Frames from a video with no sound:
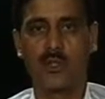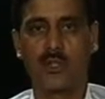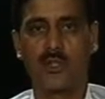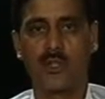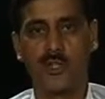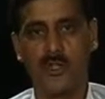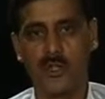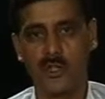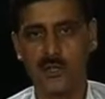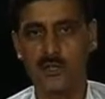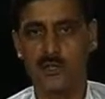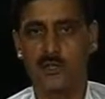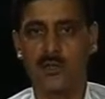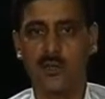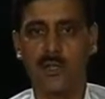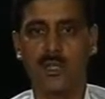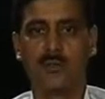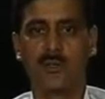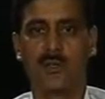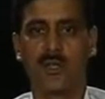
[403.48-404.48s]
any
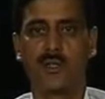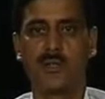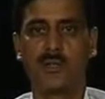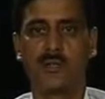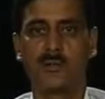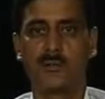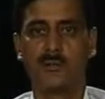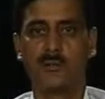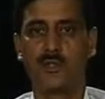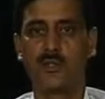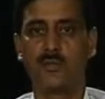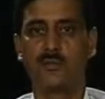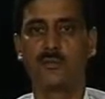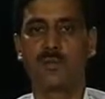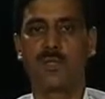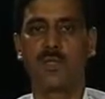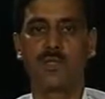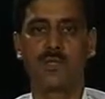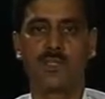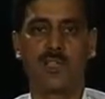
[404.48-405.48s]
event which
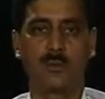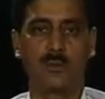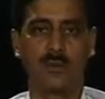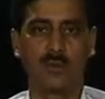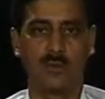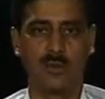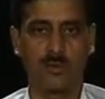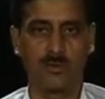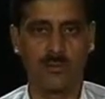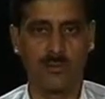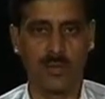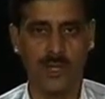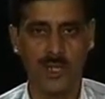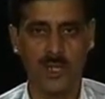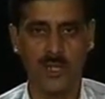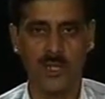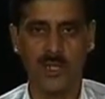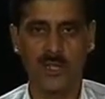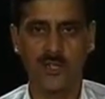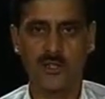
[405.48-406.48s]
brings about
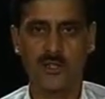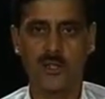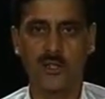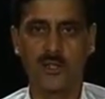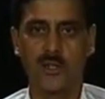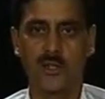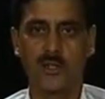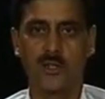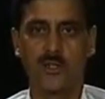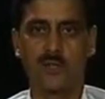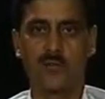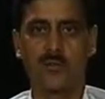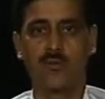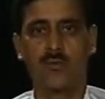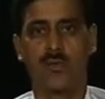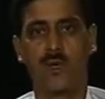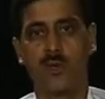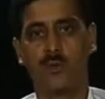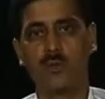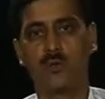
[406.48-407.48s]
breakage
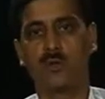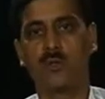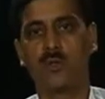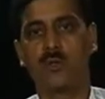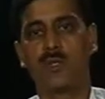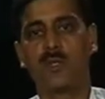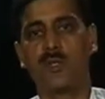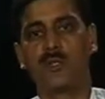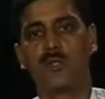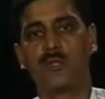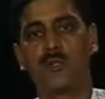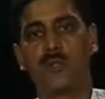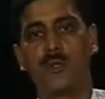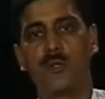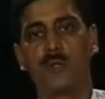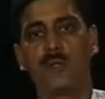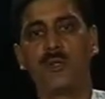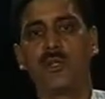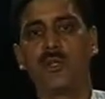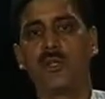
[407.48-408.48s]
followed by
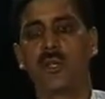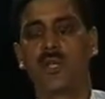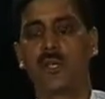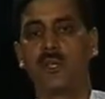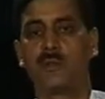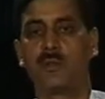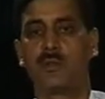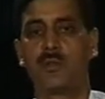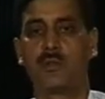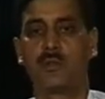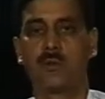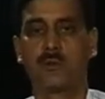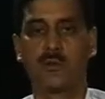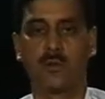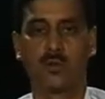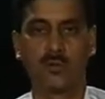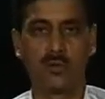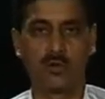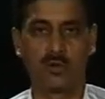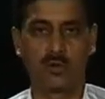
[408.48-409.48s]
reunion of
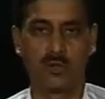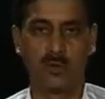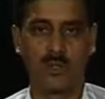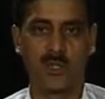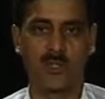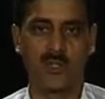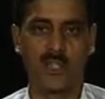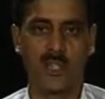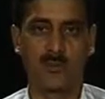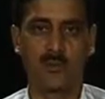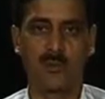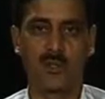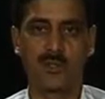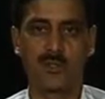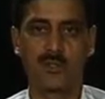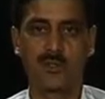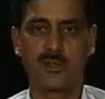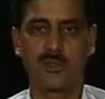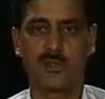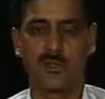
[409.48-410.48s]
chromosomal
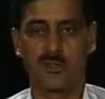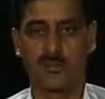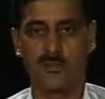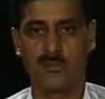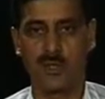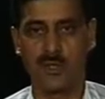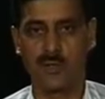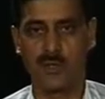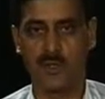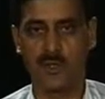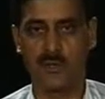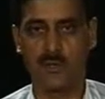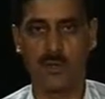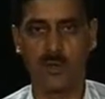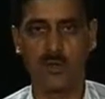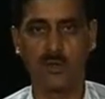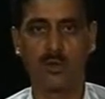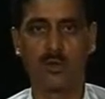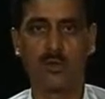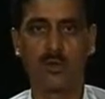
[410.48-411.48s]
segments between
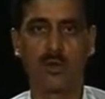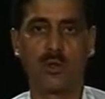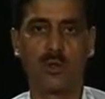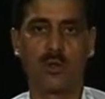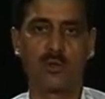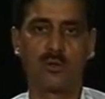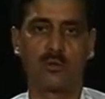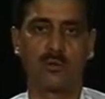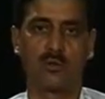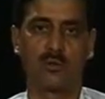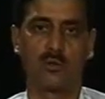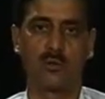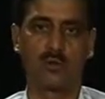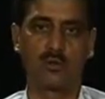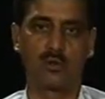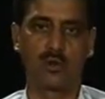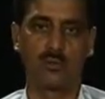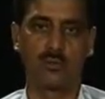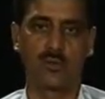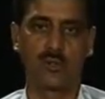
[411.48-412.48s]
non-homologous
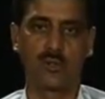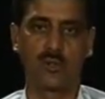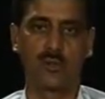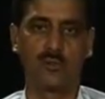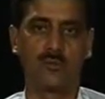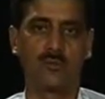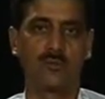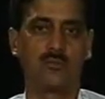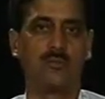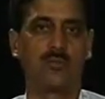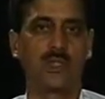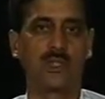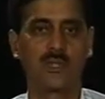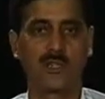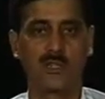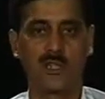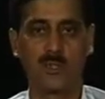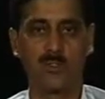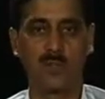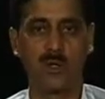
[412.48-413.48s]
chromosomes
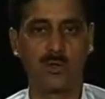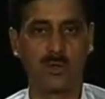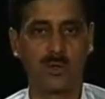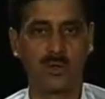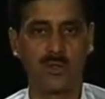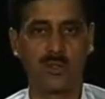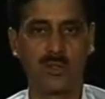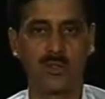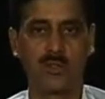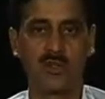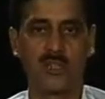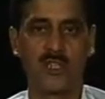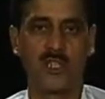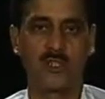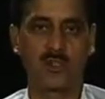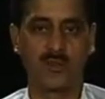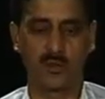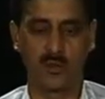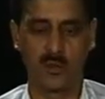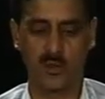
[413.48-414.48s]
brings about
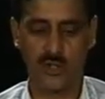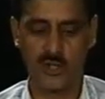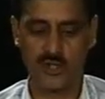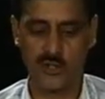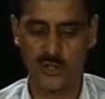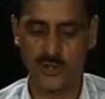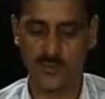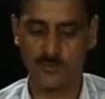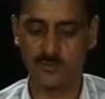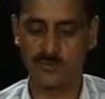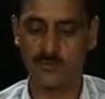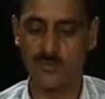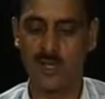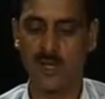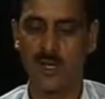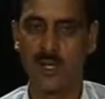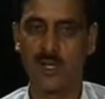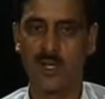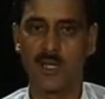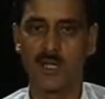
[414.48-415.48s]
translocation.
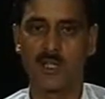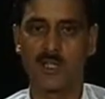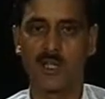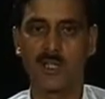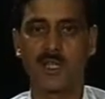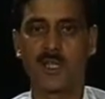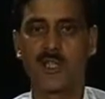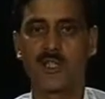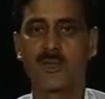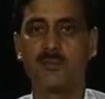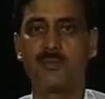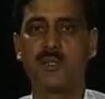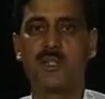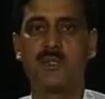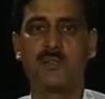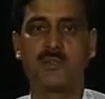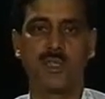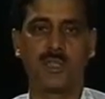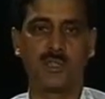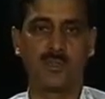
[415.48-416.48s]
There are different
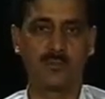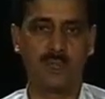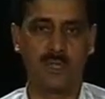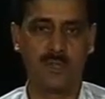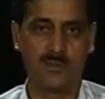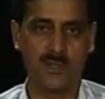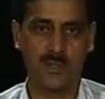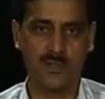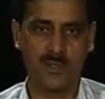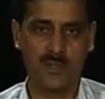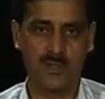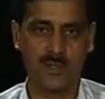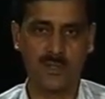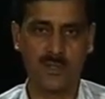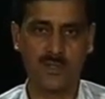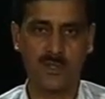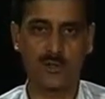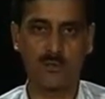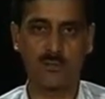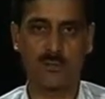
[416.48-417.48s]
ways by which
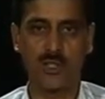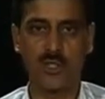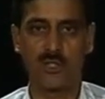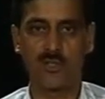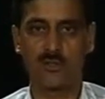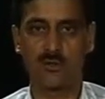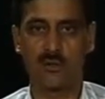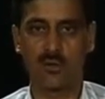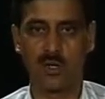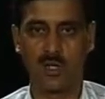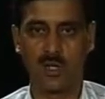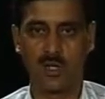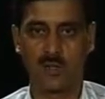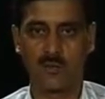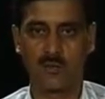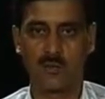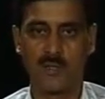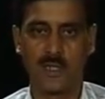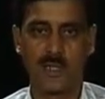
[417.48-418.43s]
these breaks occur. For